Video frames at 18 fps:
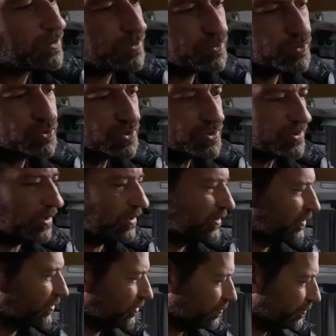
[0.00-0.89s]
just a
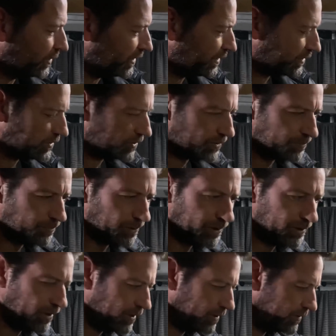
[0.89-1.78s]
little bit
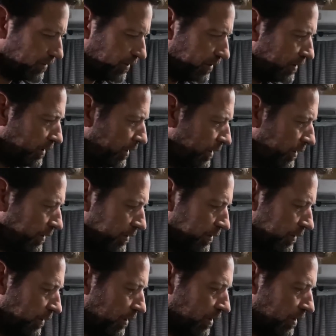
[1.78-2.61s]
because again,